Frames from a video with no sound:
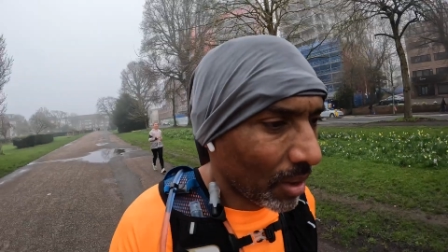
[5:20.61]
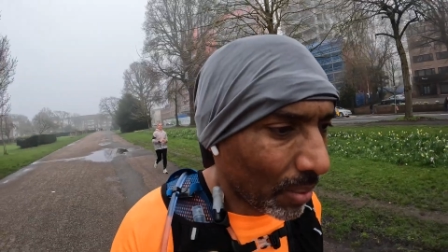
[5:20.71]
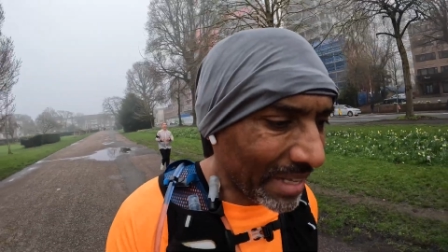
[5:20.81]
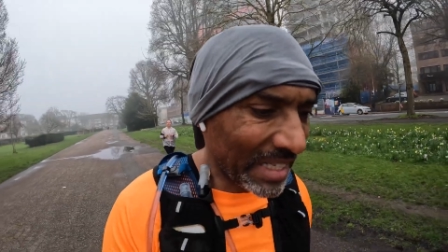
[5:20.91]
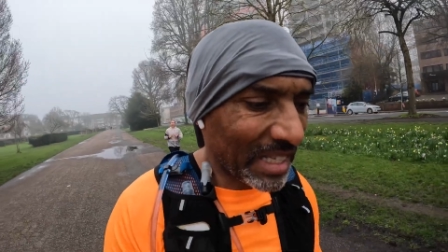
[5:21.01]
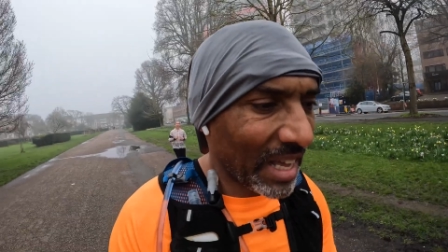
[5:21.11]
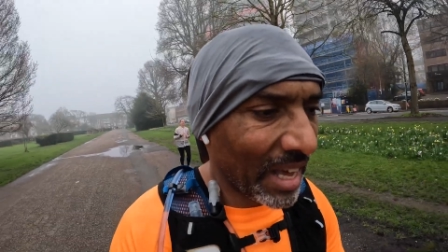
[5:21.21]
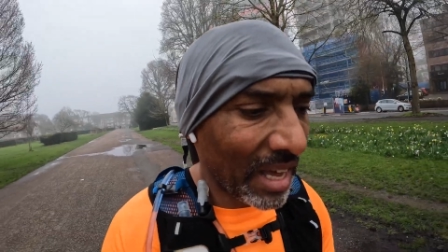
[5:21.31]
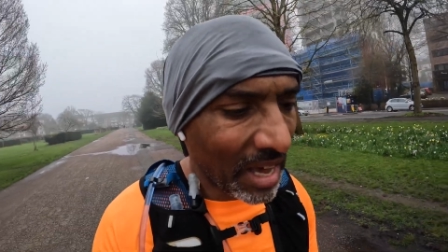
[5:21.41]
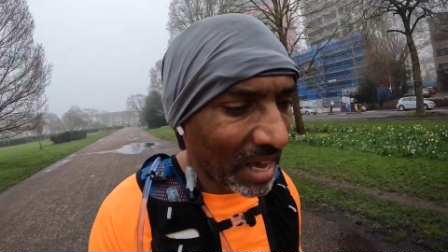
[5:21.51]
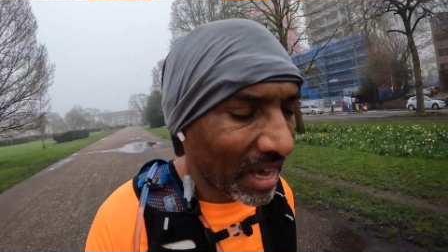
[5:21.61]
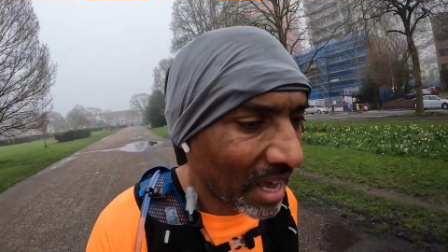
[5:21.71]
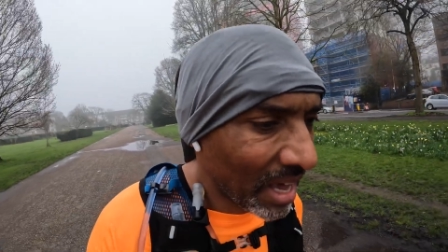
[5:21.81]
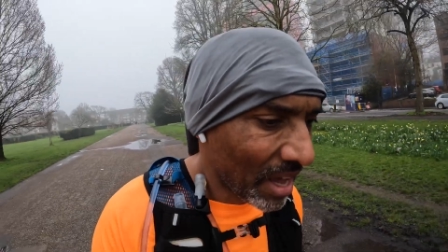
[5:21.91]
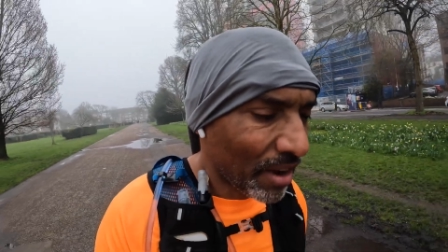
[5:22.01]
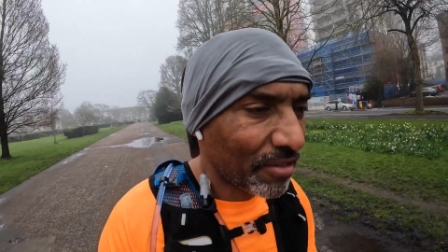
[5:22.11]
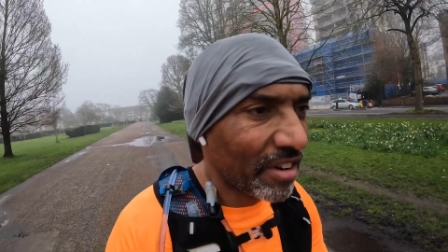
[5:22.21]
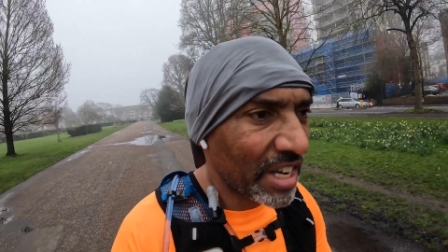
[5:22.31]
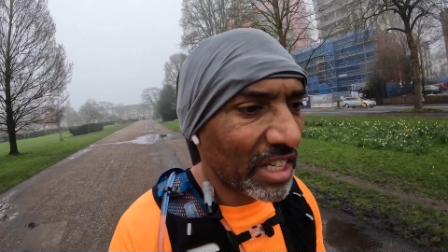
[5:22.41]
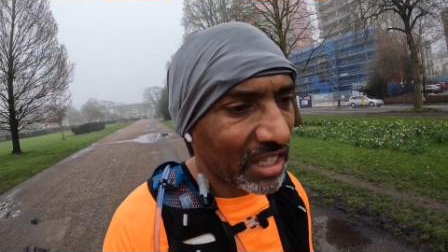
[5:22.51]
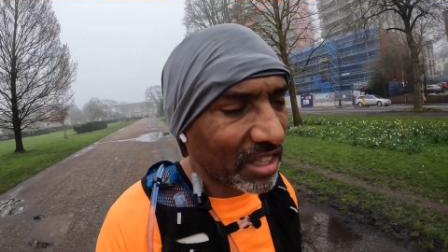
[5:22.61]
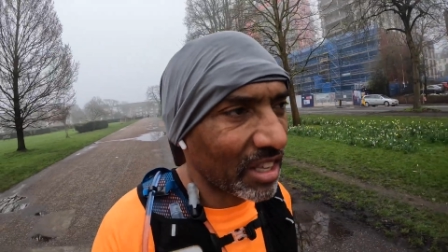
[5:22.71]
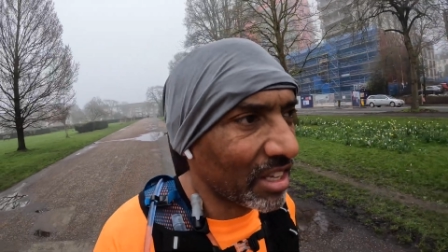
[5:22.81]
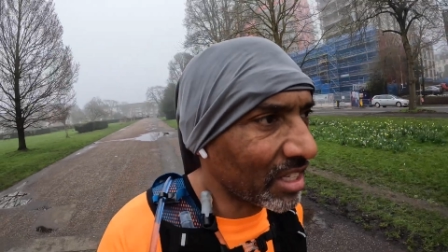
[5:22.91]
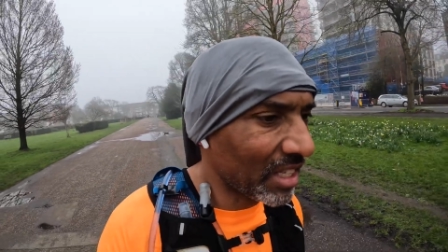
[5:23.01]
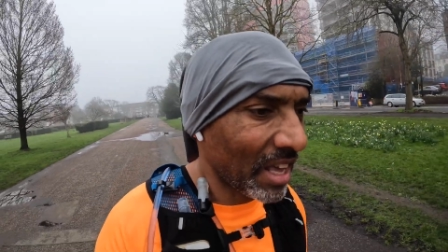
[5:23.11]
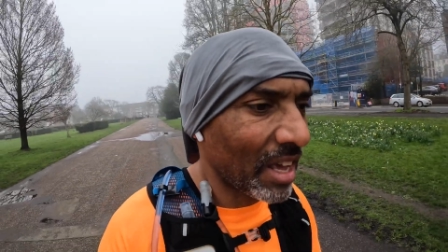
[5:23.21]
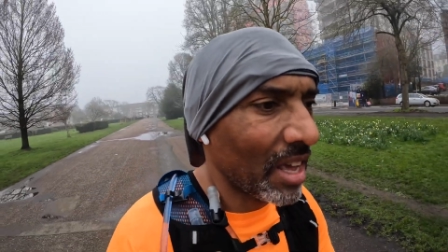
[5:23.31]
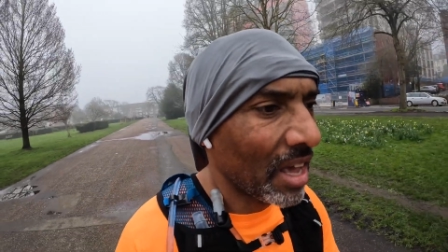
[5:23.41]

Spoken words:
Wednesday, rest Thursday,